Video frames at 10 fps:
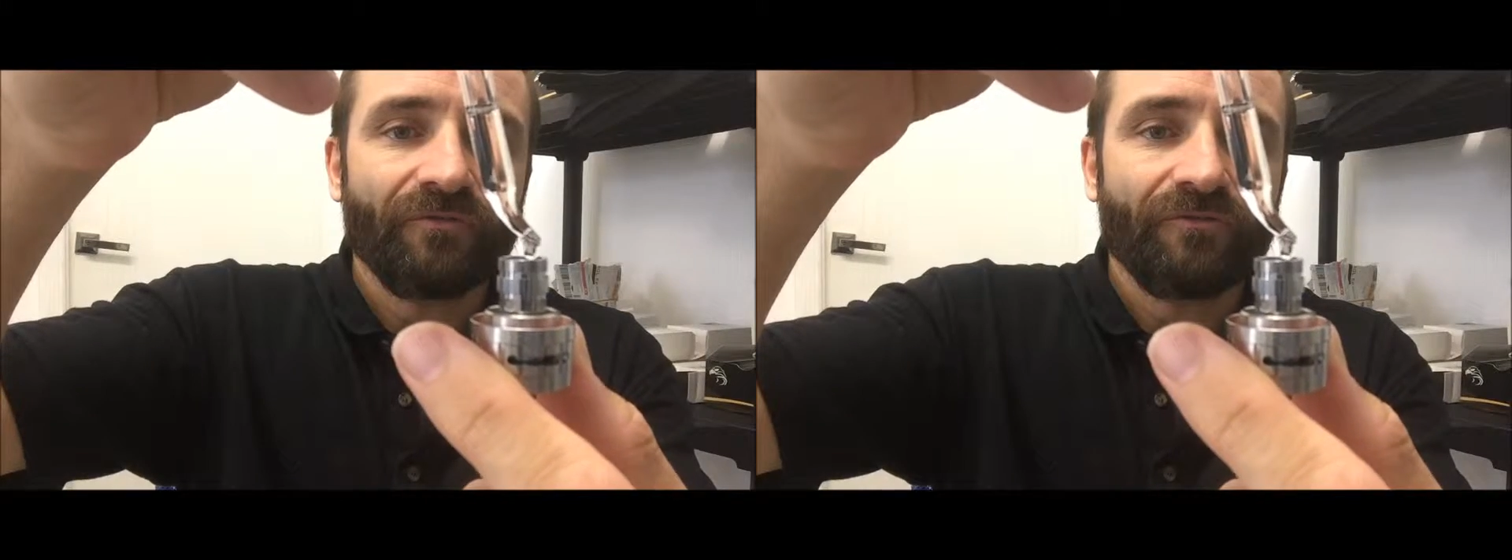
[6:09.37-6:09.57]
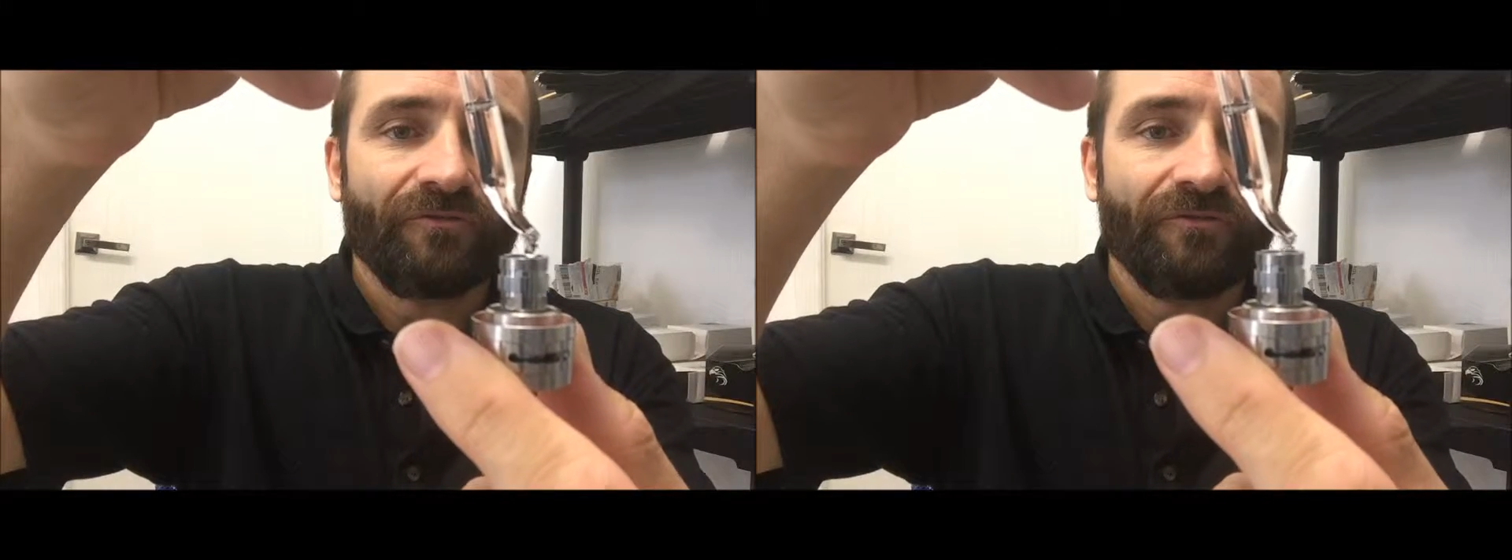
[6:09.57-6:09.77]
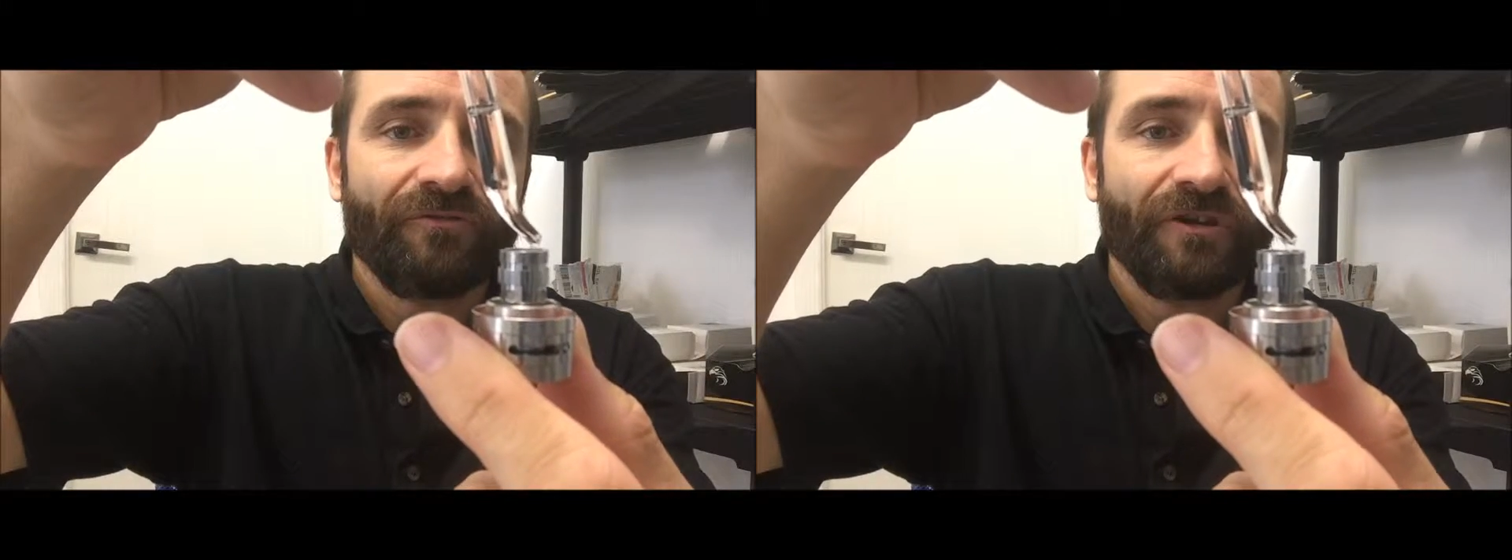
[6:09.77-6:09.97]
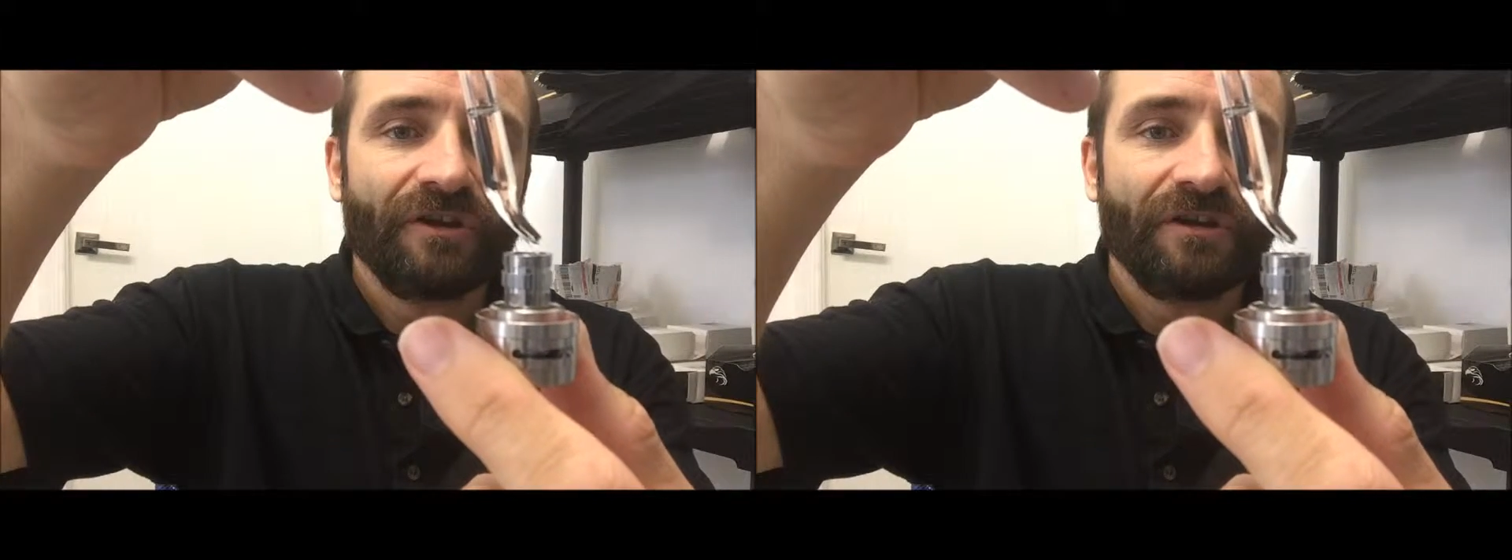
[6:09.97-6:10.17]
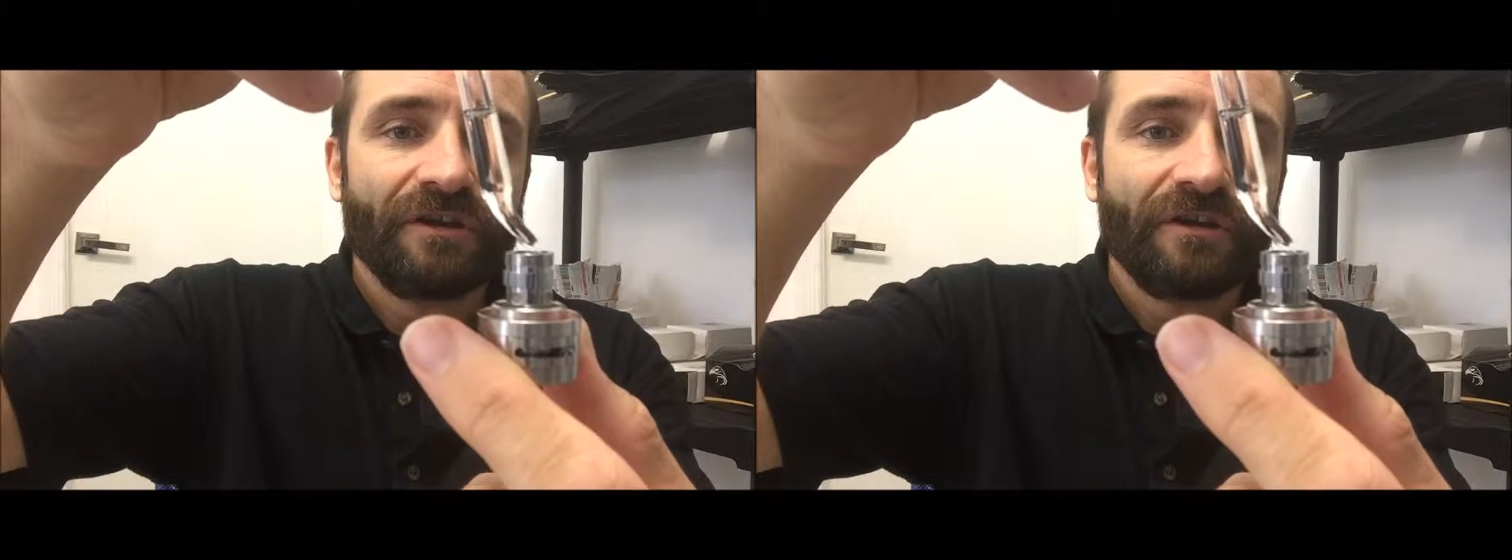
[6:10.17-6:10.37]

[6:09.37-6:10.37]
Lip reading: 3,